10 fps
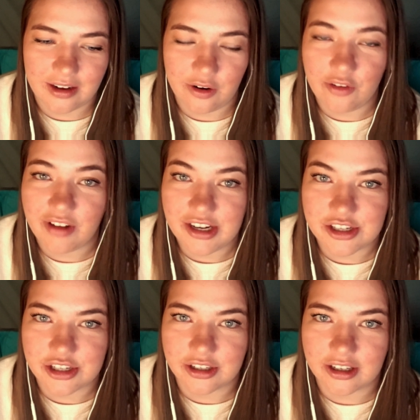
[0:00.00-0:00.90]

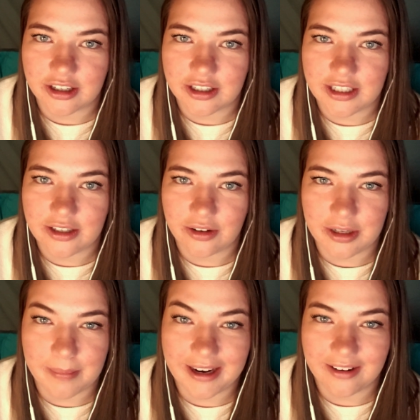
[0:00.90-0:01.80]
adventure, you know,
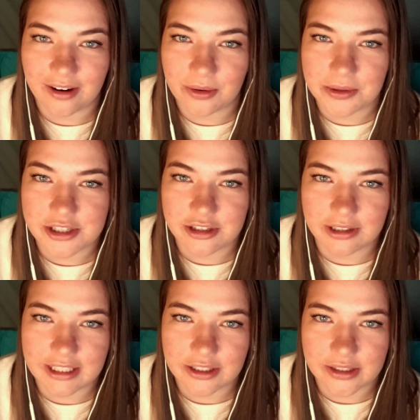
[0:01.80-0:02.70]
you might not hold your
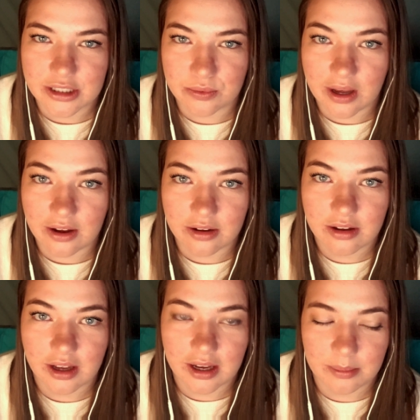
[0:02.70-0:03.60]
liquor as well,
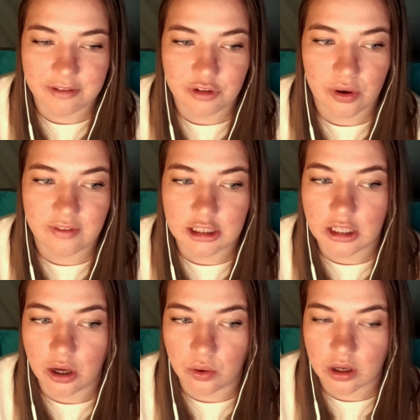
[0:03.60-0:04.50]
if you have a
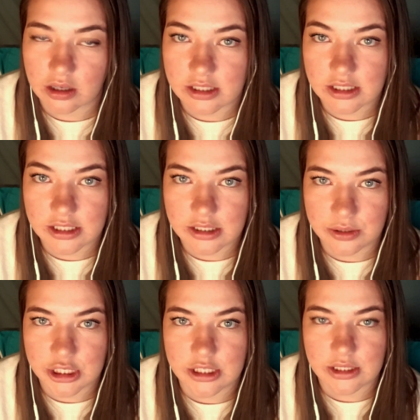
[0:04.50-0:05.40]
low
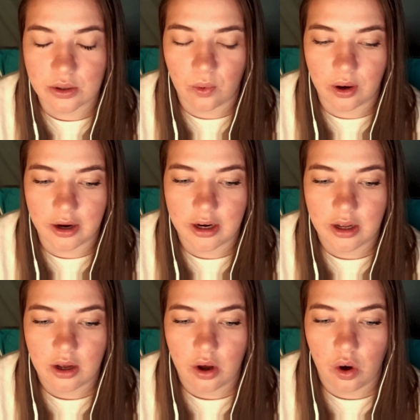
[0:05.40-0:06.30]
constitution score,
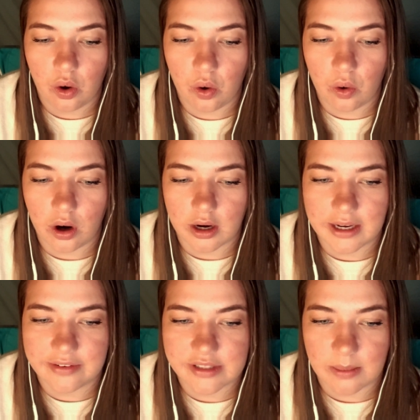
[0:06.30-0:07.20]
or
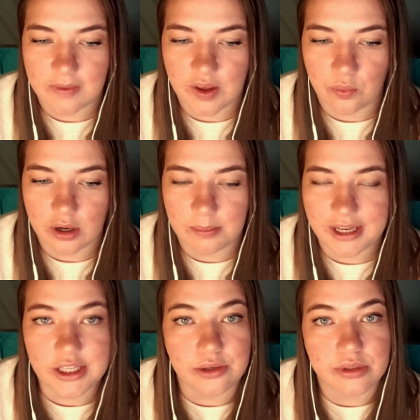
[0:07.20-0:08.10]
if something would
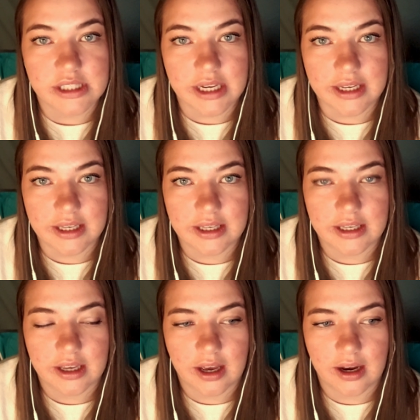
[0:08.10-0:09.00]
make you
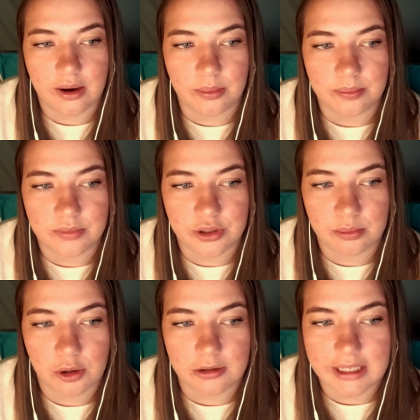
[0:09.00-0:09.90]
sick, you're
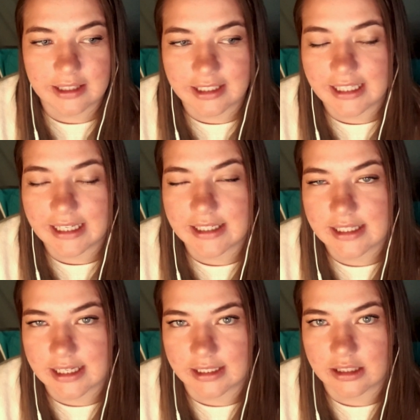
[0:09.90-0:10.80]
more likely to get
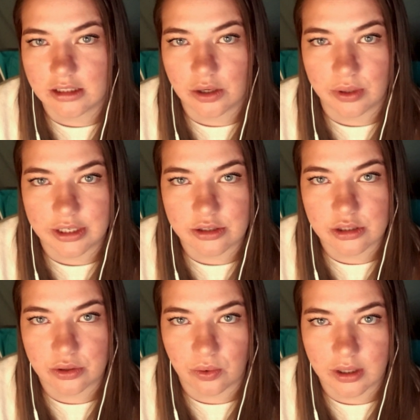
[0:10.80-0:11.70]
sick the lower your
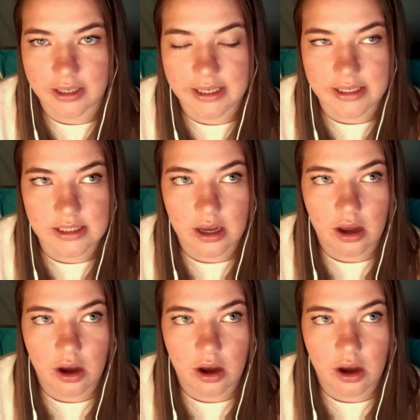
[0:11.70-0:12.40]
score is.